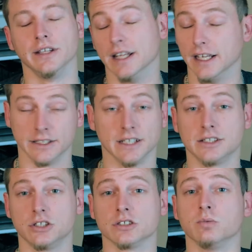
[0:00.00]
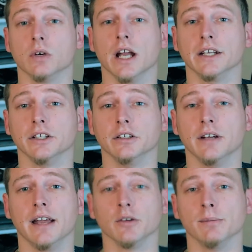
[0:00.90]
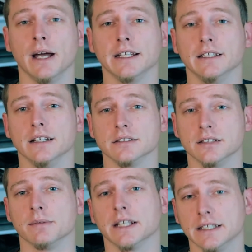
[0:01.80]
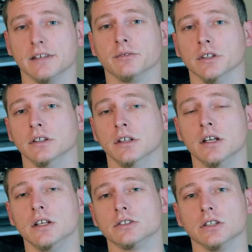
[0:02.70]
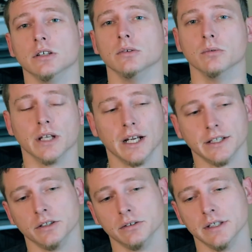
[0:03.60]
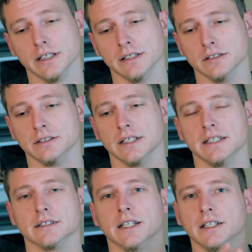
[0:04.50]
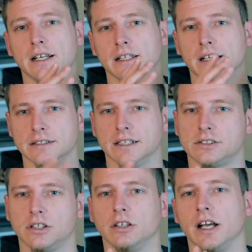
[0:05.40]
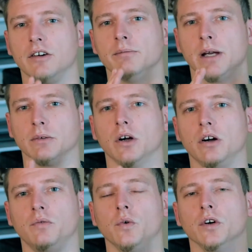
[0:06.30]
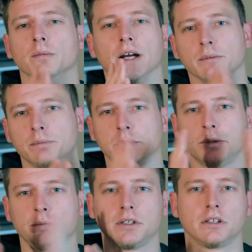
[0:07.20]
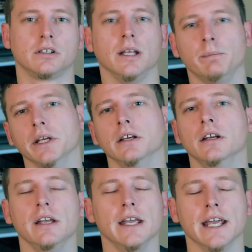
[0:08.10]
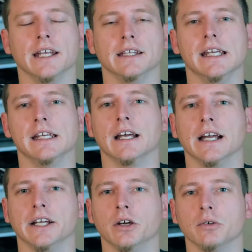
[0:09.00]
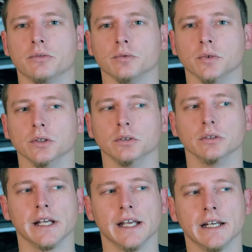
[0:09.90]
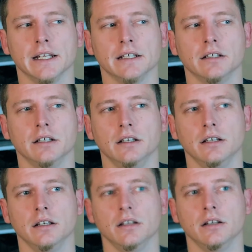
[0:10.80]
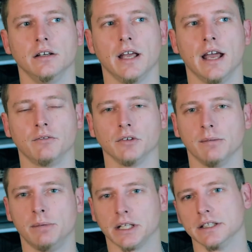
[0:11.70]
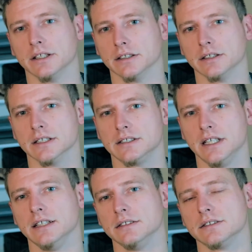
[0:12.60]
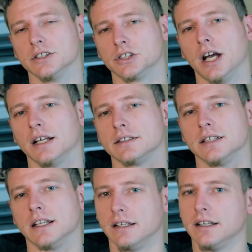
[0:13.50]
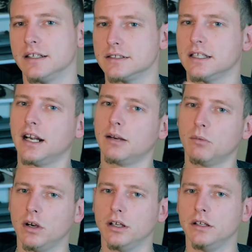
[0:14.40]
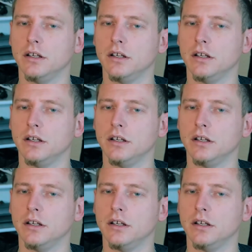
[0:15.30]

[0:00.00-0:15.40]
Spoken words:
This is just what I do. Everybody does something different. So what I do is I start out in my raw form, I clip it, and then I go through, and after I pick the scenes, the shots that it is that I want,